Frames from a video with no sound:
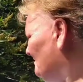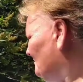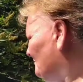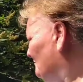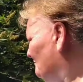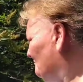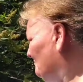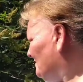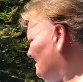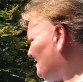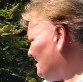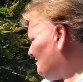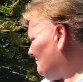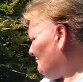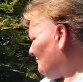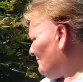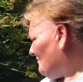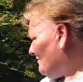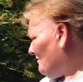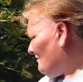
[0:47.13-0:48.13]
to be
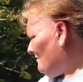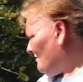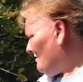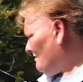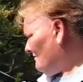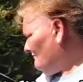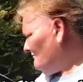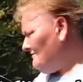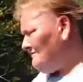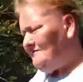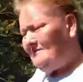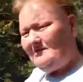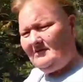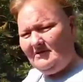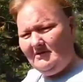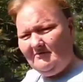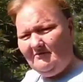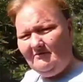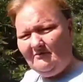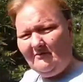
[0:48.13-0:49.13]
able to harvest
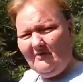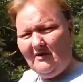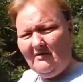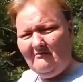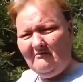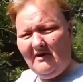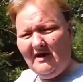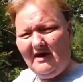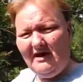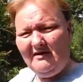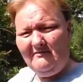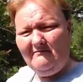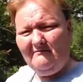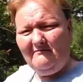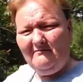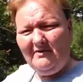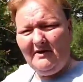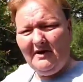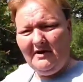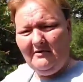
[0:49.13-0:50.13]
from a
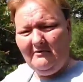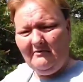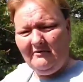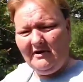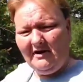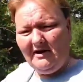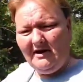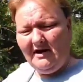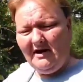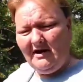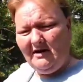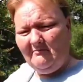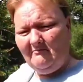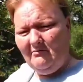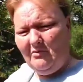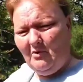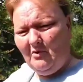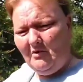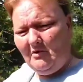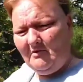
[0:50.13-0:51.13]
very
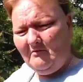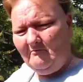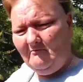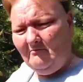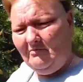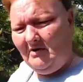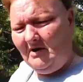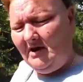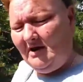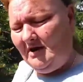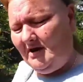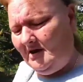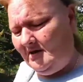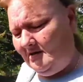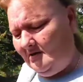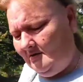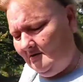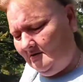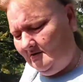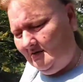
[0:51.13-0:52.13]
important plant.
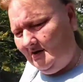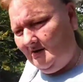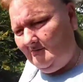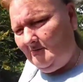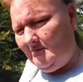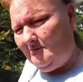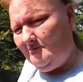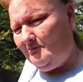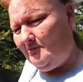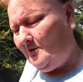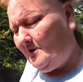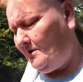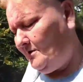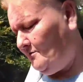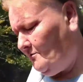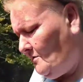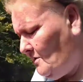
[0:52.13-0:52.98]
Let me bring you